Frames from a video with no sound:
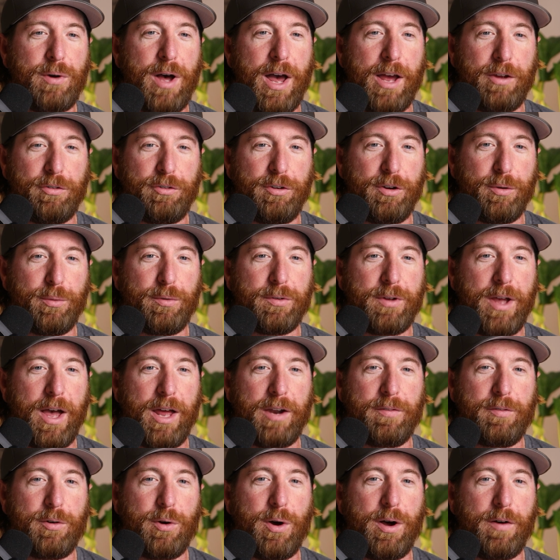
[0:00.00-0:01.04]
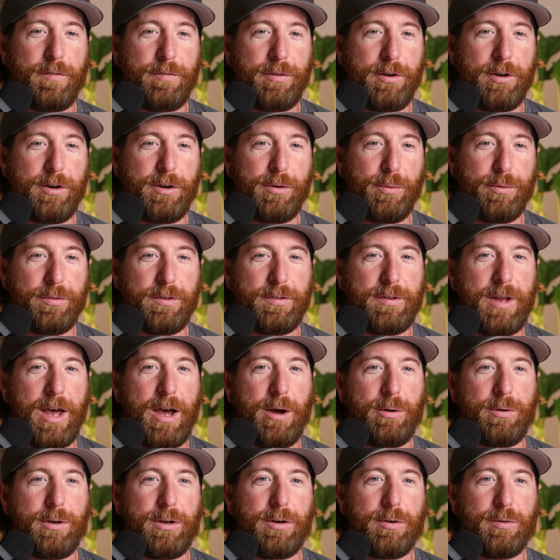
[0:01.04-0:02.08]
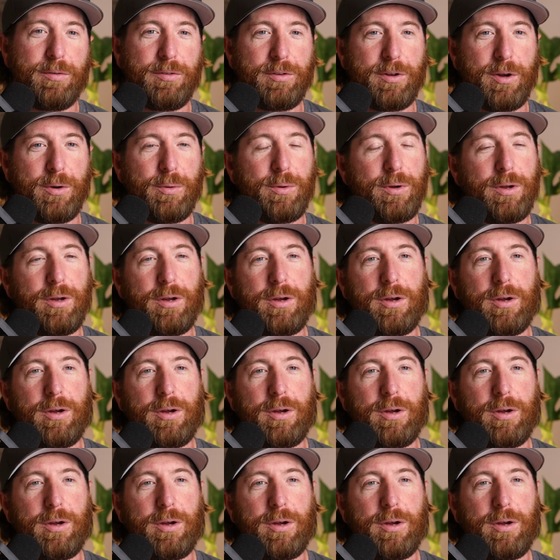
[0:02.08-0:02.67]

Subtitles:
Last year was kind of an off year. It was a down year, so